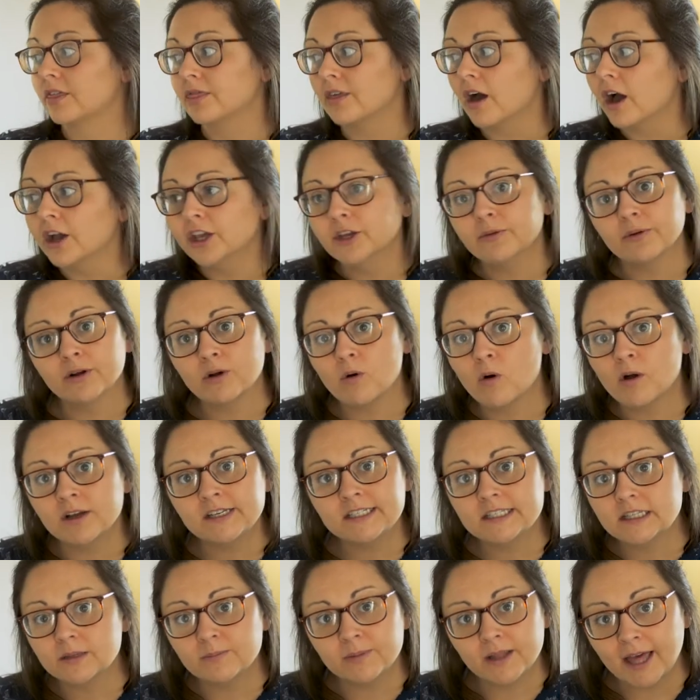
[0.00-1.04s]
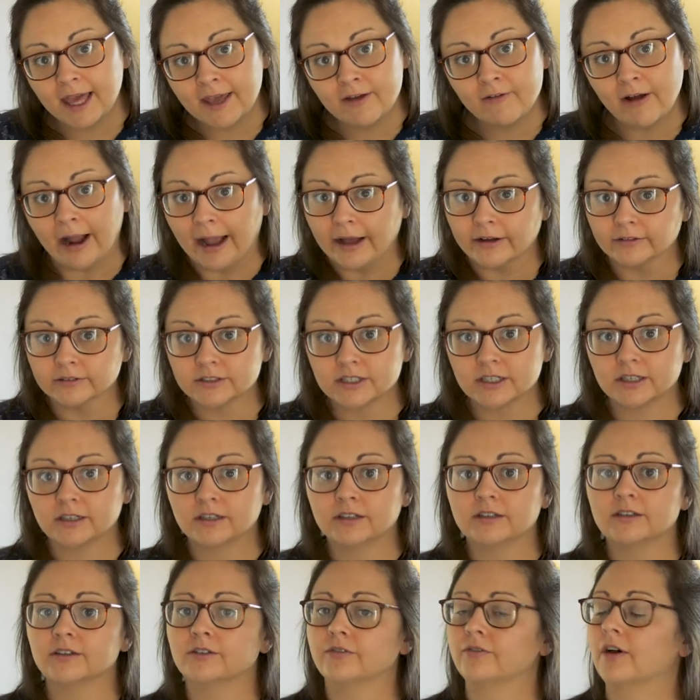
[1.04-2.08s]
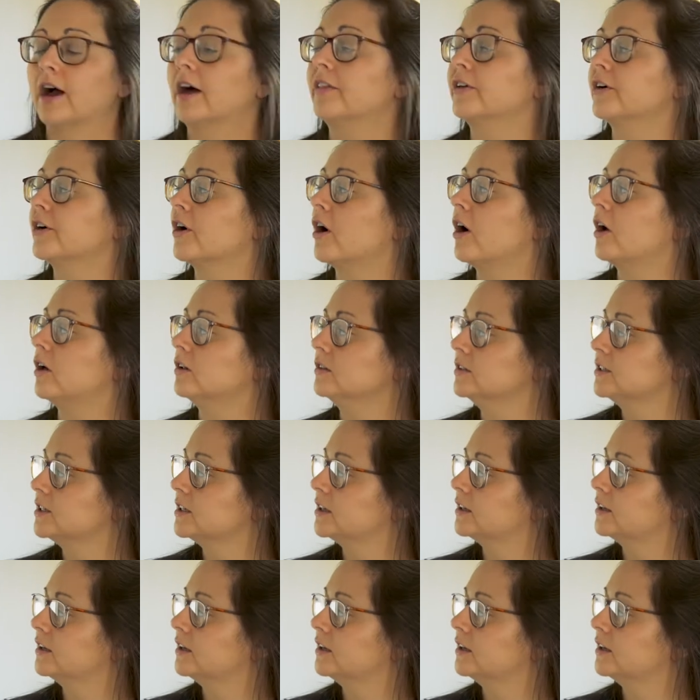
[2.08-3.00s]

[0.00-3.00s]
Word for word: Thought you were going to the playground, Father called.